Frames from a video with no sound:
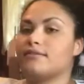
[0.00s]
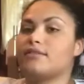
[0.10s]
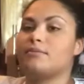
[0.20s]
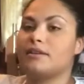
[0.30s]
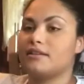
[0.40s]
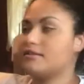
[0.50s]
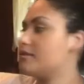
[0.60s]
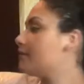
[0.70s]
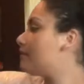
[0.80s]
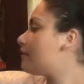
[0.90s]
over the place.
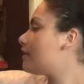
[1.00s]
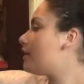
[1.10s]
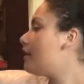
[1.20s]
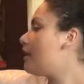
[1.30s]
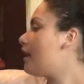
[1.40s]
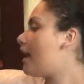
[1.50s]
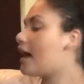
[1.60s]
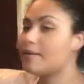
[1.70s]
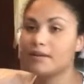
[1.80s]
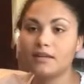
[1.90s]

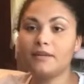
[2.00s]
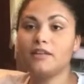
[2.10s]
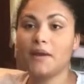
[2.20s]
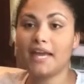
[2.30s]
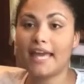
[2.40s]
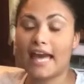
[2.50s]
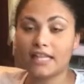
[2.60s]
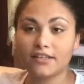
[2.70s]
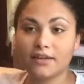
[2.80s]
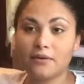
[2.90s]
I'm going to be doing a
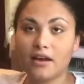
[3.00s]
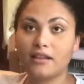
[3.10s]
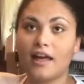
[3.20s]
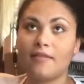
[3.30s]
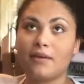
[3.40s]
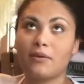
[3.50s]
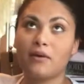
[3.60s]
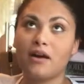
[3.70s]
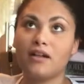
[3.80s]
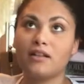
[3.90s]
gallery wall on my
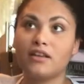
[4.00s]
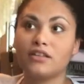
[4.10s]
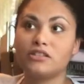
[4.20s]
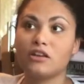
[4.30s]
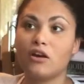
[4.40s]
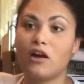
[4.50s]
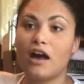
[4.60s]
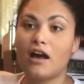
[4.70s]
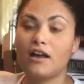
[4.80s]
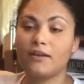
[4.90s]
wall.
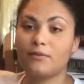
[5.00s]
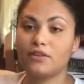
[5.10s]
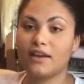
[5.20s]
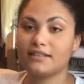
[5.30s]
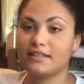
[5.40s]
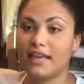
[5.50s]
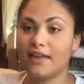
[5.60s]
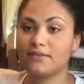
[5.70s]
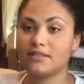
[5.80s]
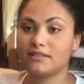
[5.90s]
So if, when you guys see
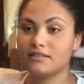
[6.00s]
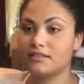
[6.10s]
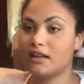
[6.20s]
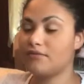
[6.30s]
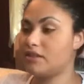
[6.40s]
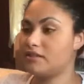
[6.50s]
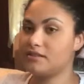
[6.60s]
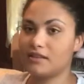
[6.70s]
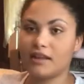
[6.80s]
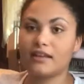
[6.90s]
canvases and stuff, this
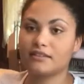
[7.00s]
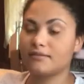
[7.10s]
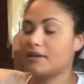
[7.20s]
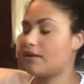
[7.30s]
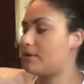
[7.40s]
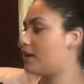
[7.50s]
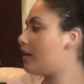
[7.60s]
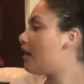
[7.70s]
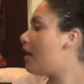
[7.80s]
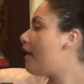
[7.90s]
is like, it's going to be on my
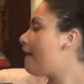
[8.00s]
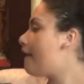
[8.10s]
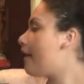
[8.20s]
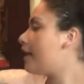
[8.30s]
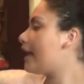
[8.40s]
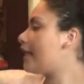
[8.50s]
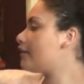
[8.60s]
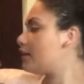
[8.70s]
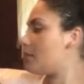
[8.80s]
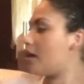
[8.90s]

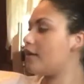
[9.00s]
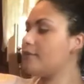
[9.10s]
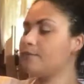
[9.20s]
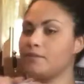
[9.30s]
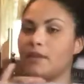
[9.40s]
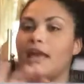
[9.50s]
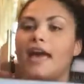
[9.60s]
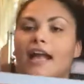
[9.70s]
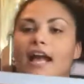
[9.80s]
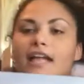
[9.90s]
gallery wall.
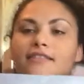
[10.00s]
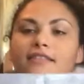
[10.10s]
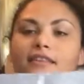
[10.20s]
I got